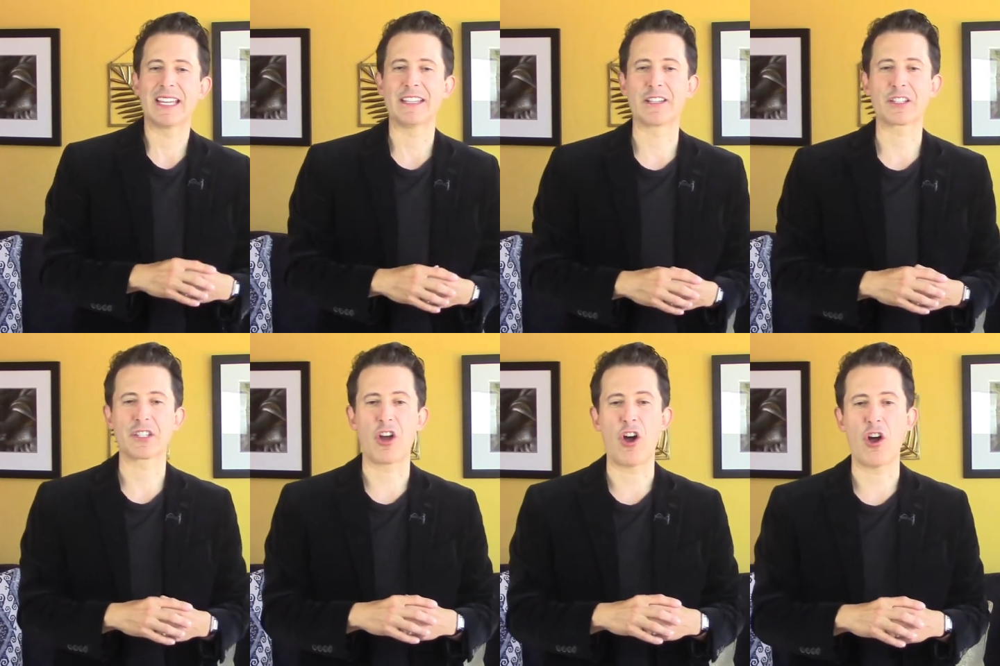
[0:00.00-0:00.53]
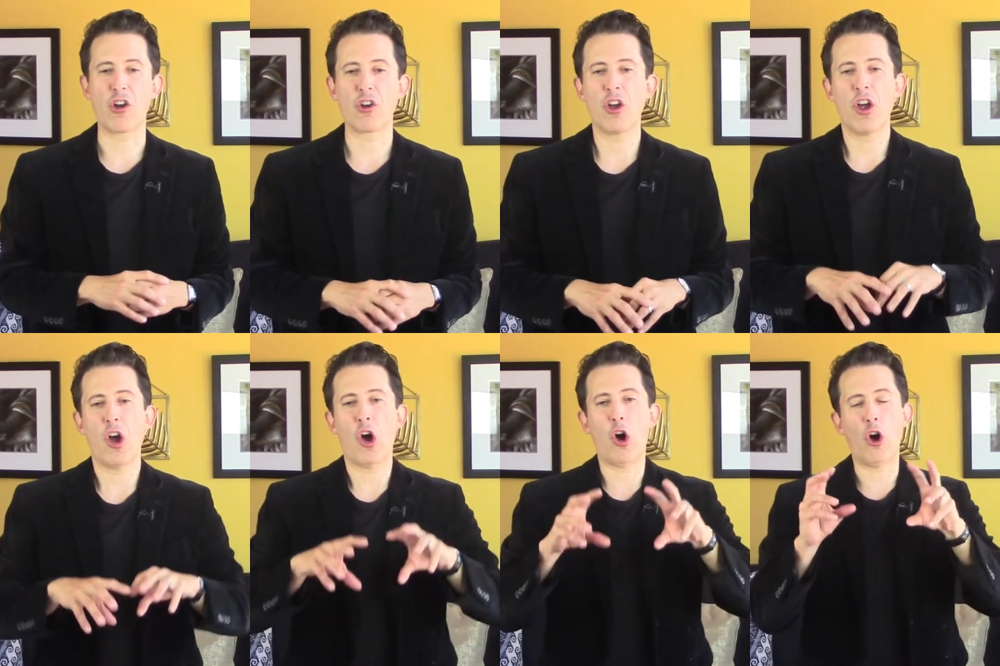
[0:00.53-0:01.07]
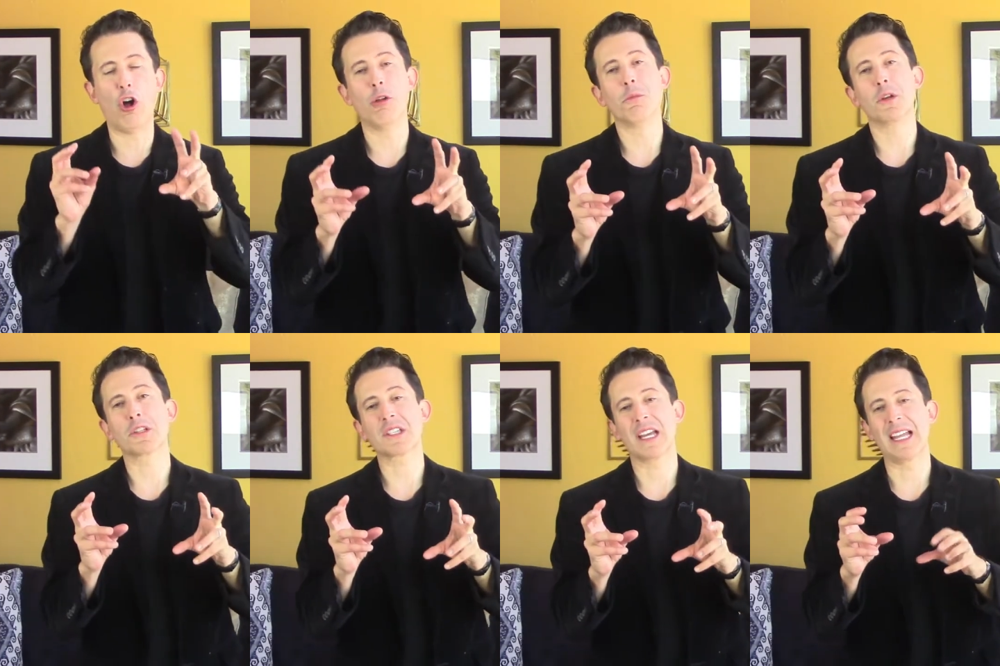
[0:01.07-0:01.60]
the song
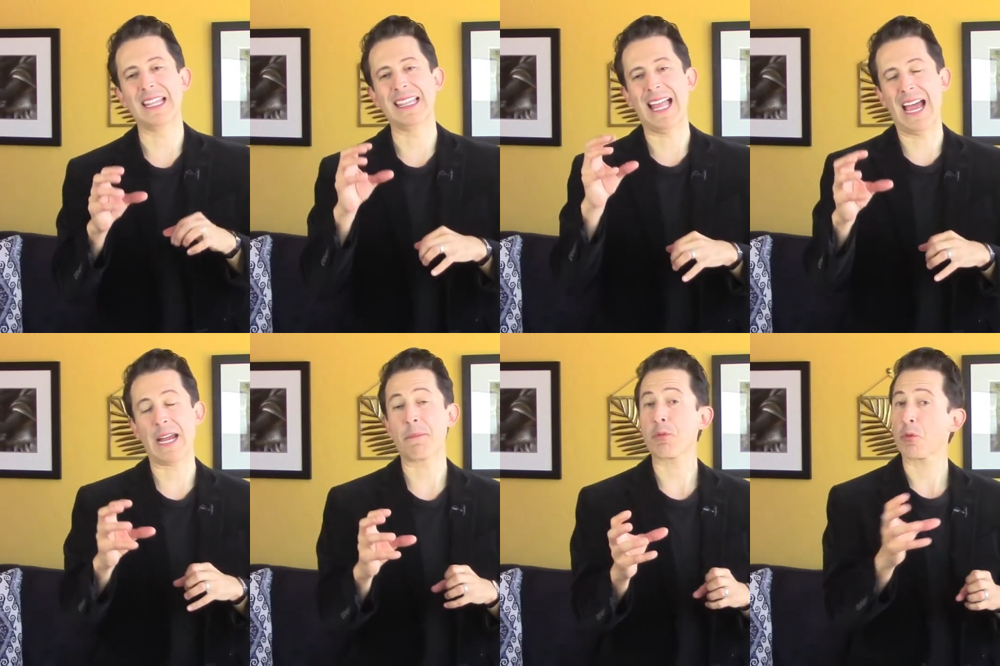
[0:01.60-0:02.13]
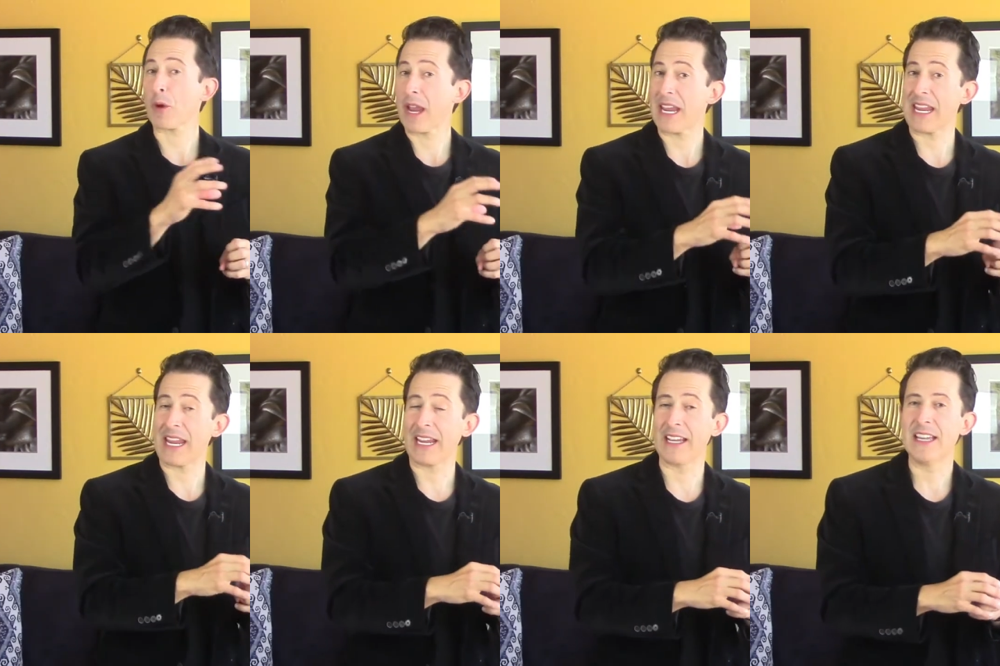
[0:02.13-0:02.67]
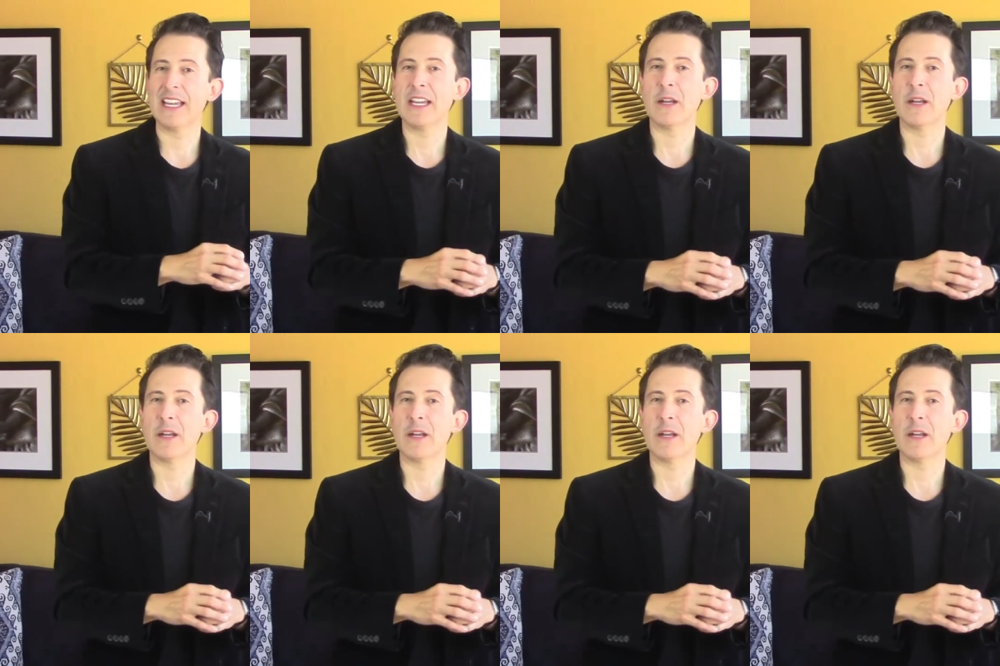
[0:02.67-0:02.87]
Almost Like Praying,